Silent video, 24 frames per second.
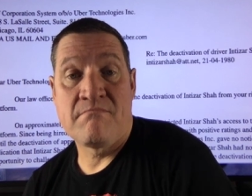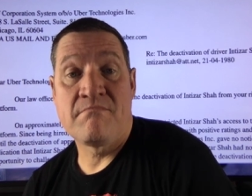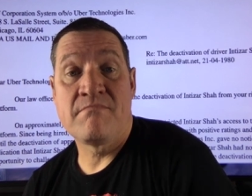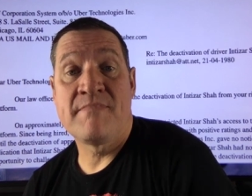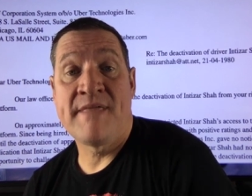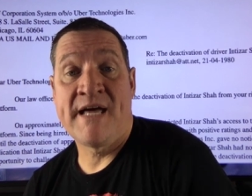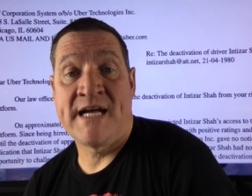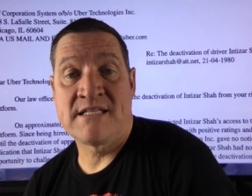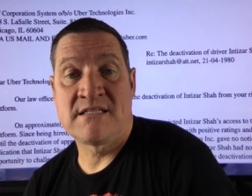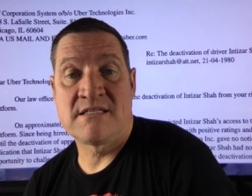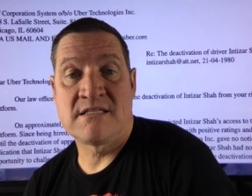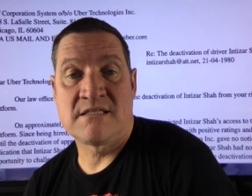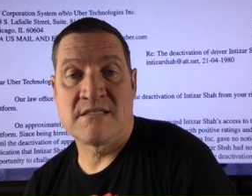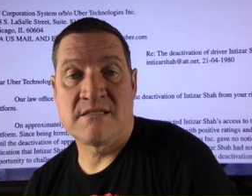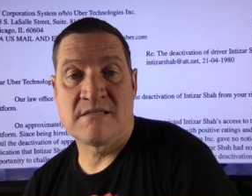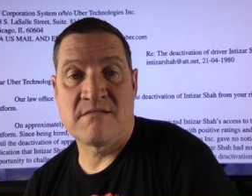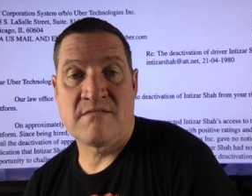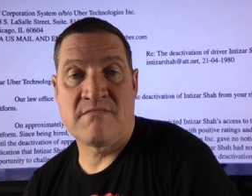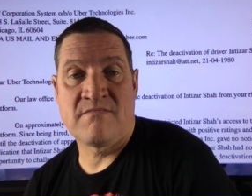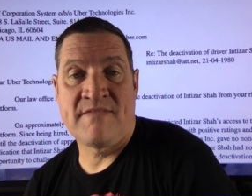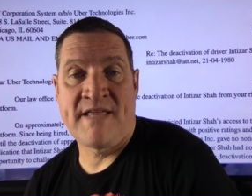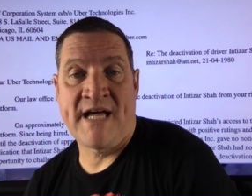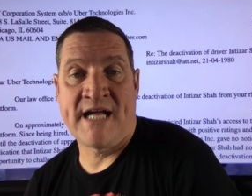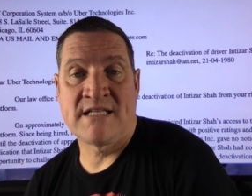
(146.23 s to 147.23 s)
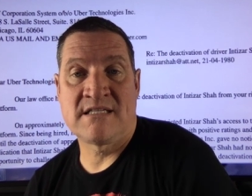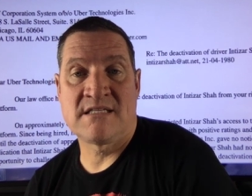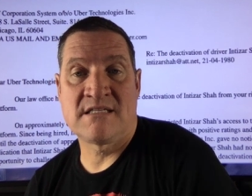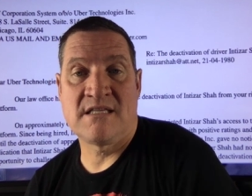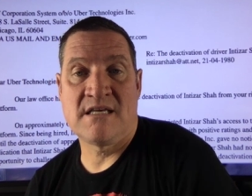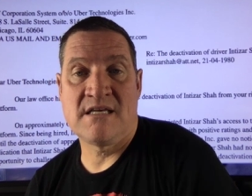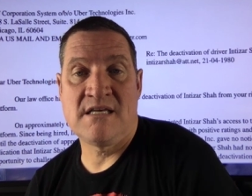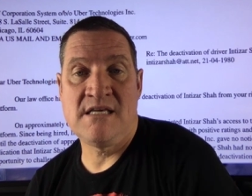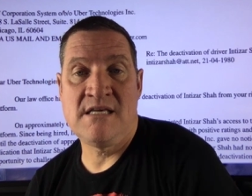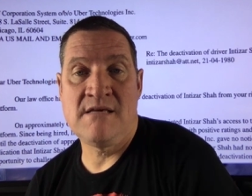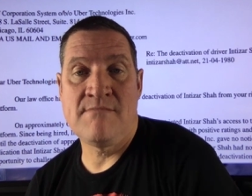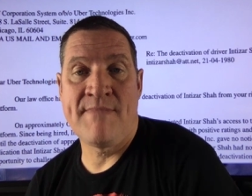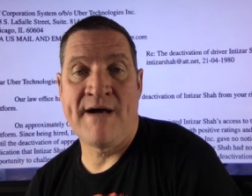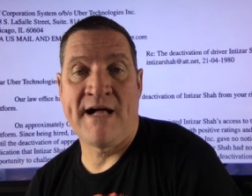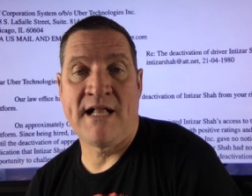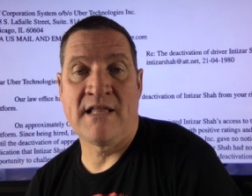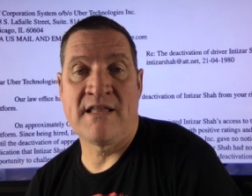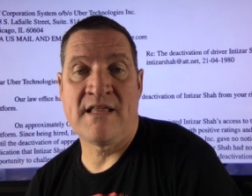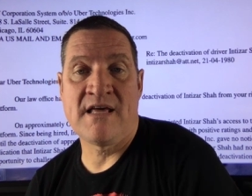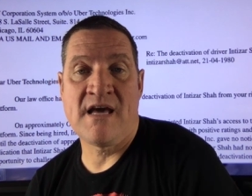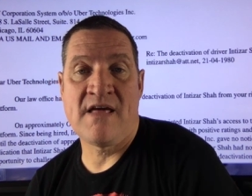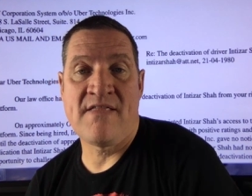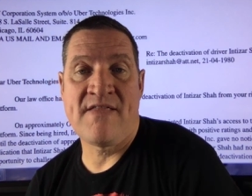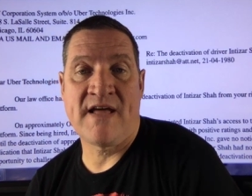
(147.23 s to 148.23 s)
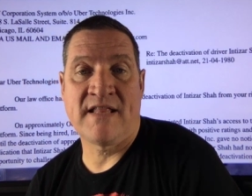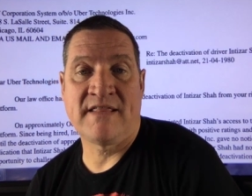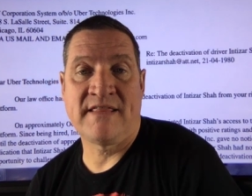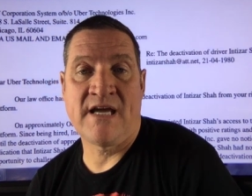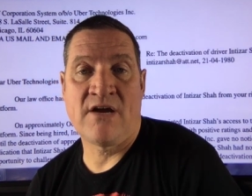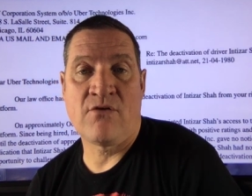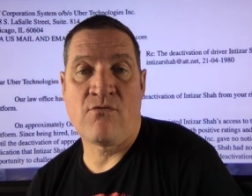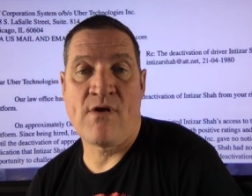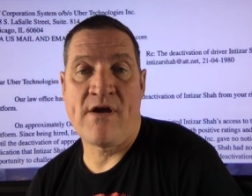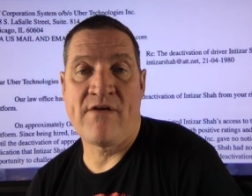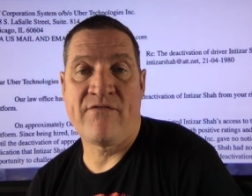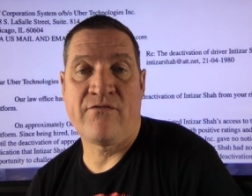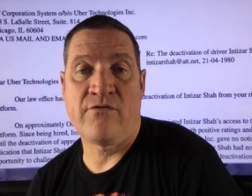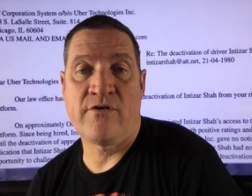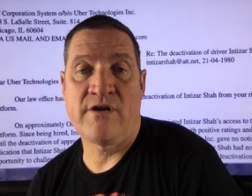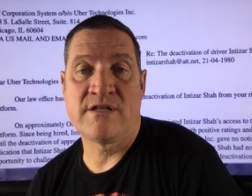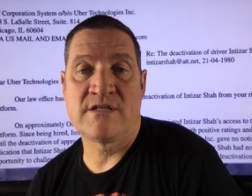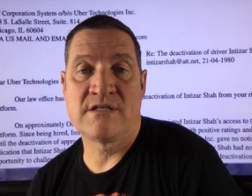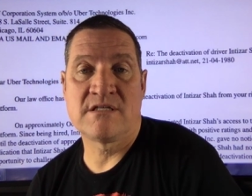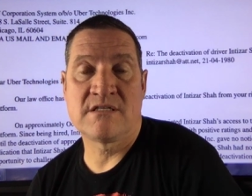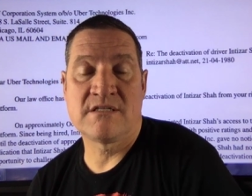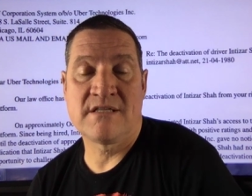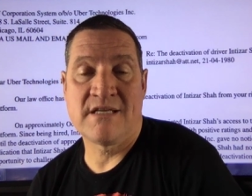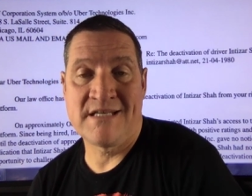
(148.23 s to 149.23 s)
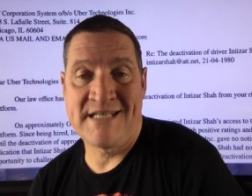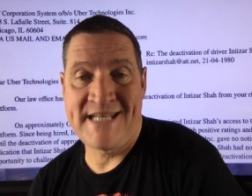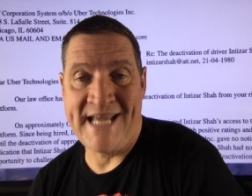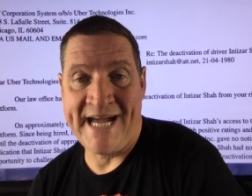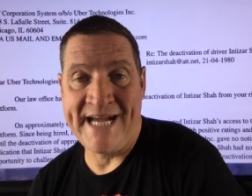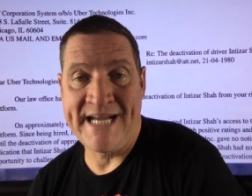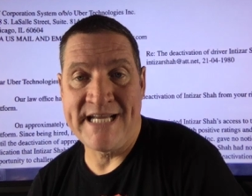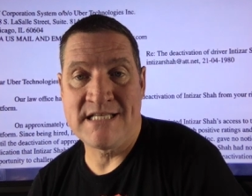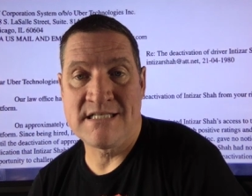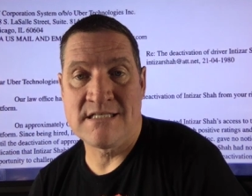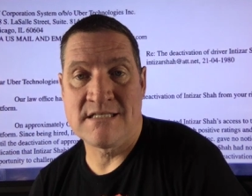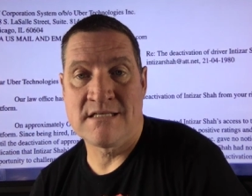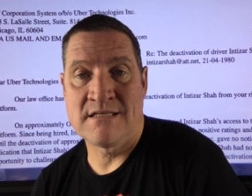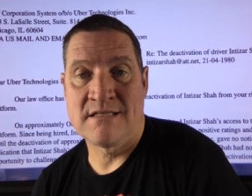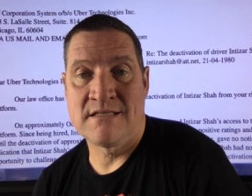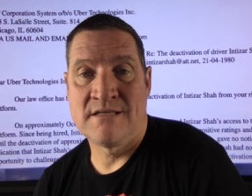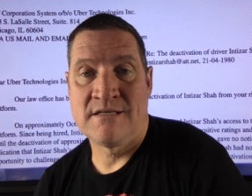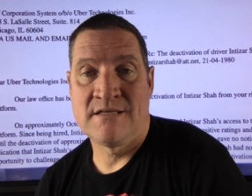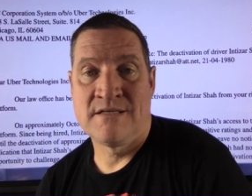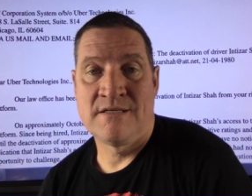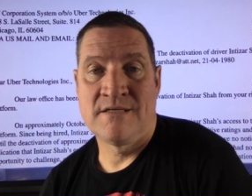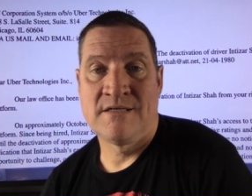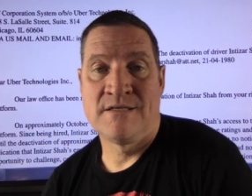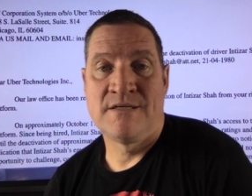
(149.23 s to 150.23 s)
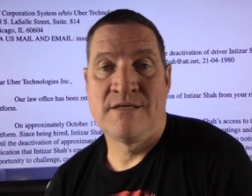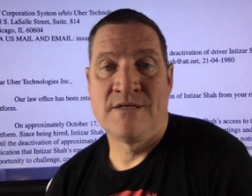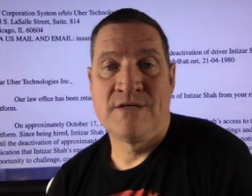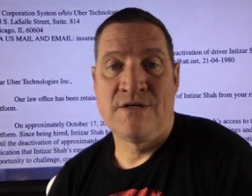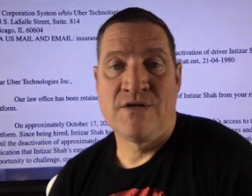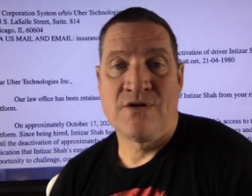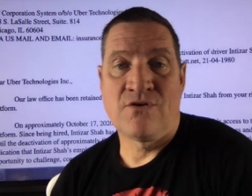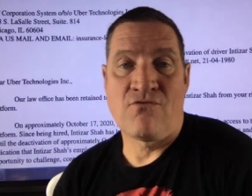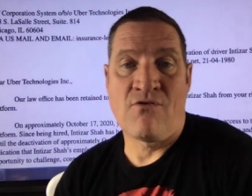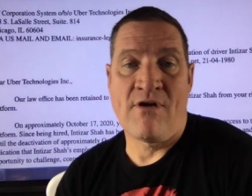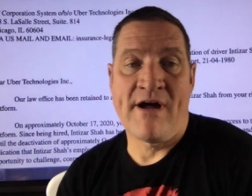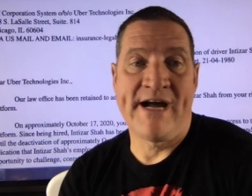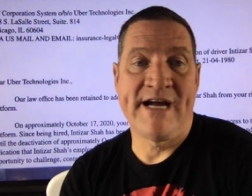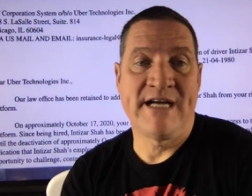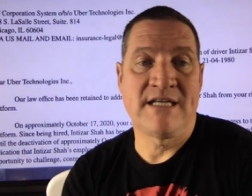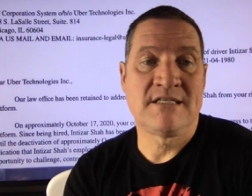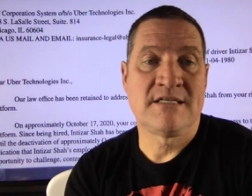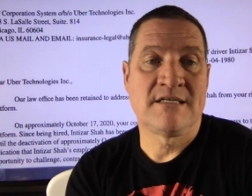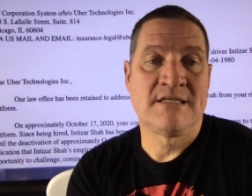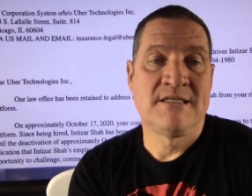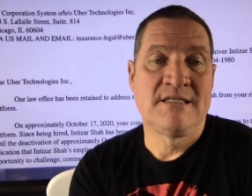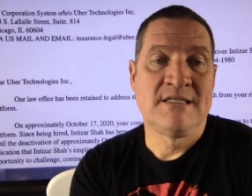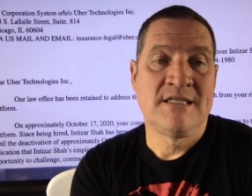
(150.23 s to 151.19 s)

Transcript: that's that's the email there that they reference, the date, right?